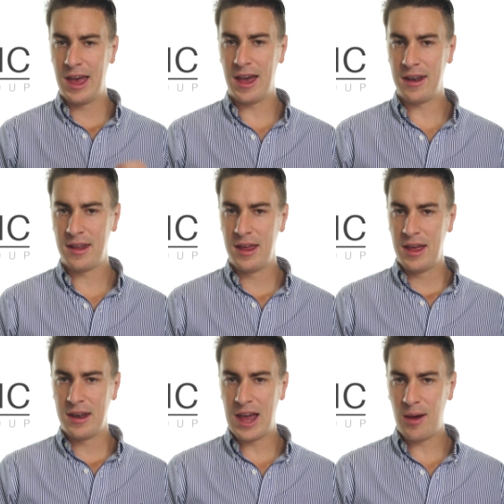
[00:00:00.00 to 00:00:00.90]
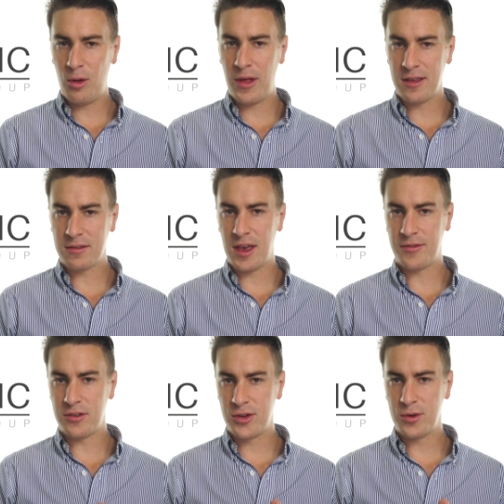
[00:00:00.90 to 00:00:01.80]
and now all that is
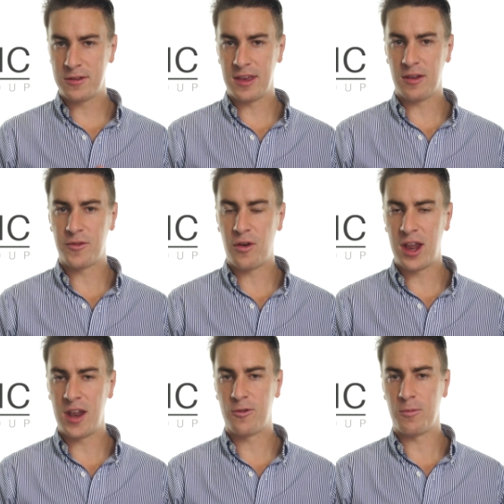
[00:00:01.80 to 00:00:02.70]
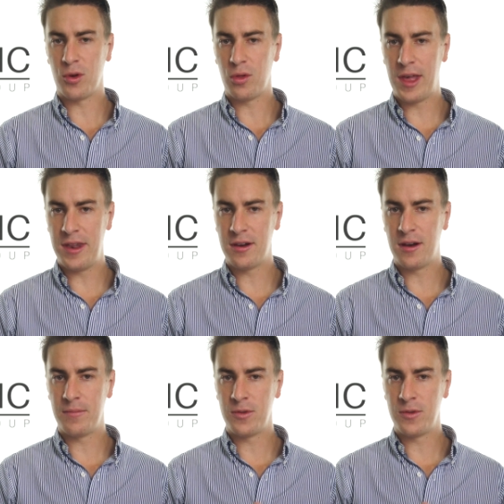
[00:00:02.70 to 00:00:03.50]
left to do is seek finance from your lender